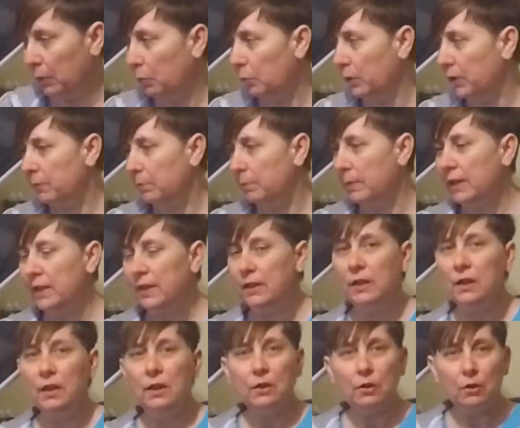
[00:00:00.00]
with me.
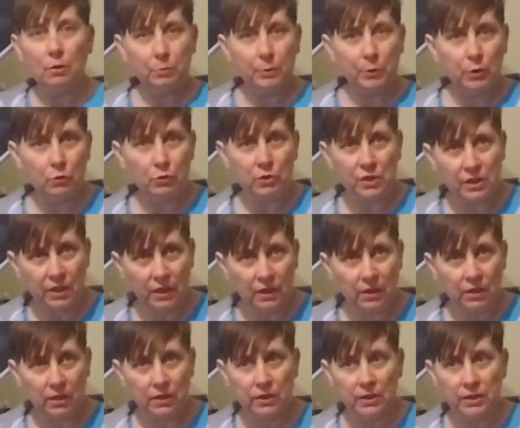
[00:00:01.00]
Got my new
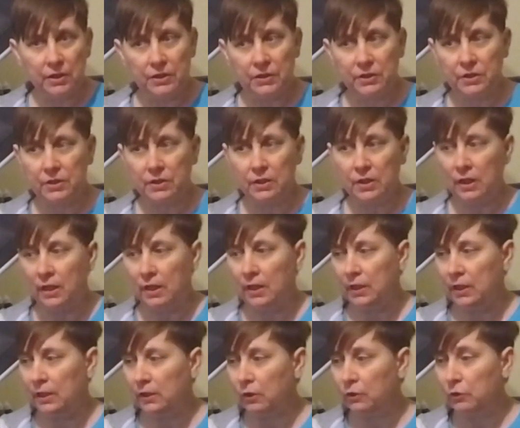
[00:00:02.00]
stickers,
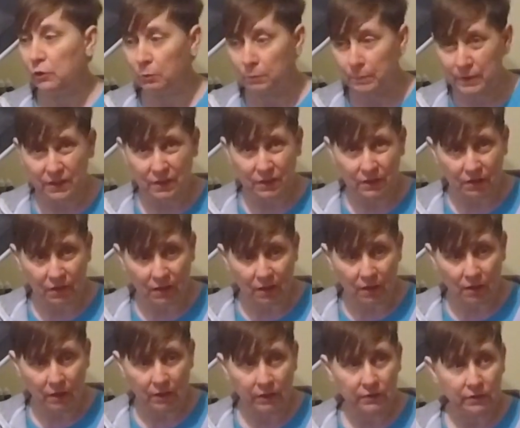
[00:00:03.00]
got new business
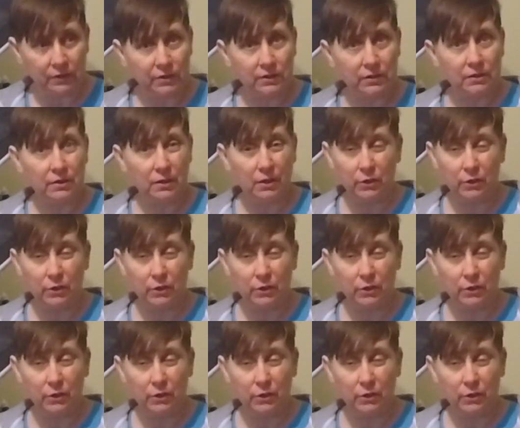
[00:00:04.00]
cards.